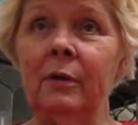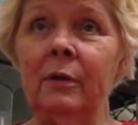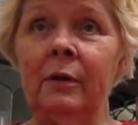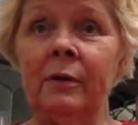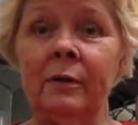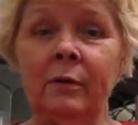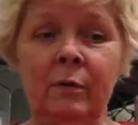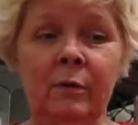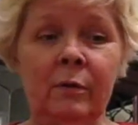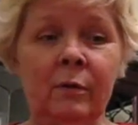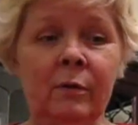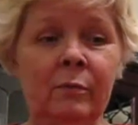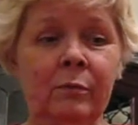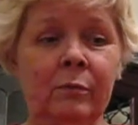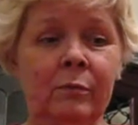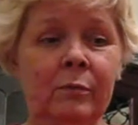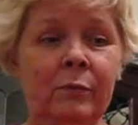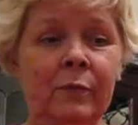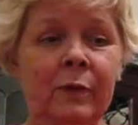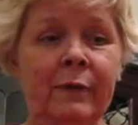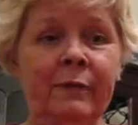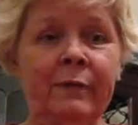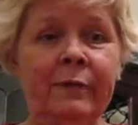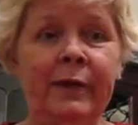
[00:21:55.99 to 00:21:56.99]
and
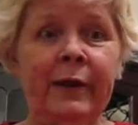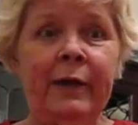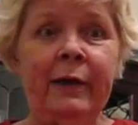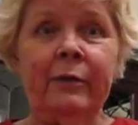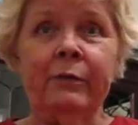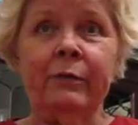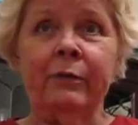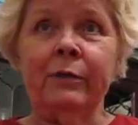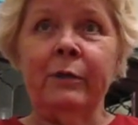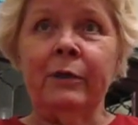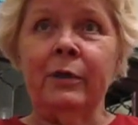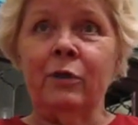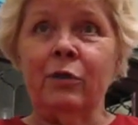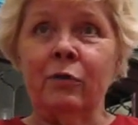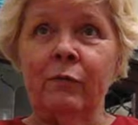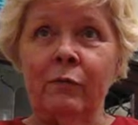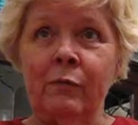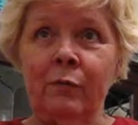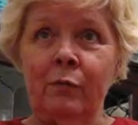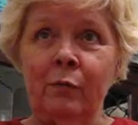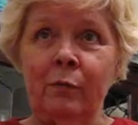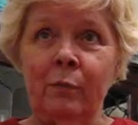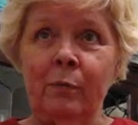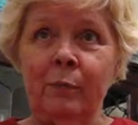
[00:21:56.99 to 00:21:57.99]
around the outer edge of
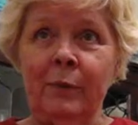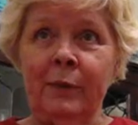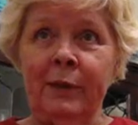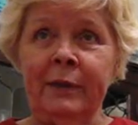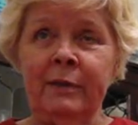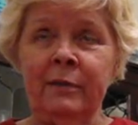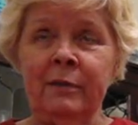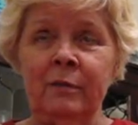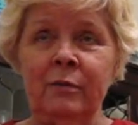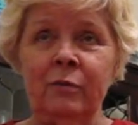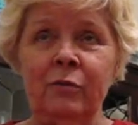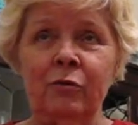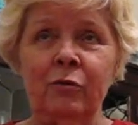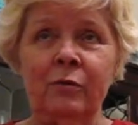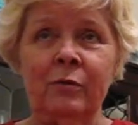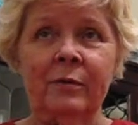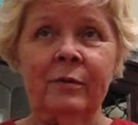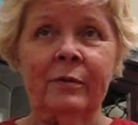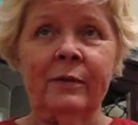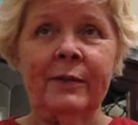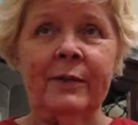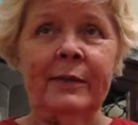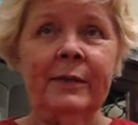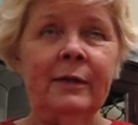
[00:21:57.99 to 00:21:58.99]
it were places you
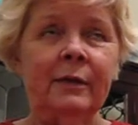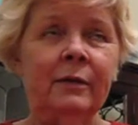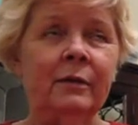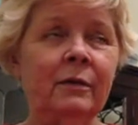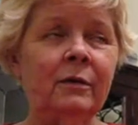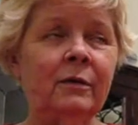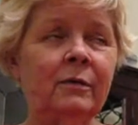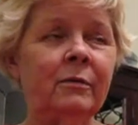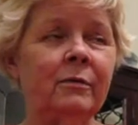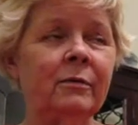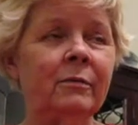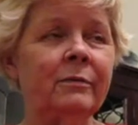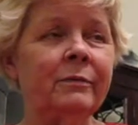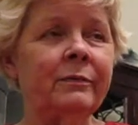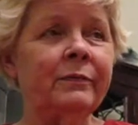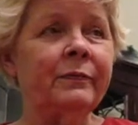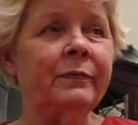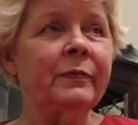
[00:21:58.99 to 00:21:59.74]
could sit, you know.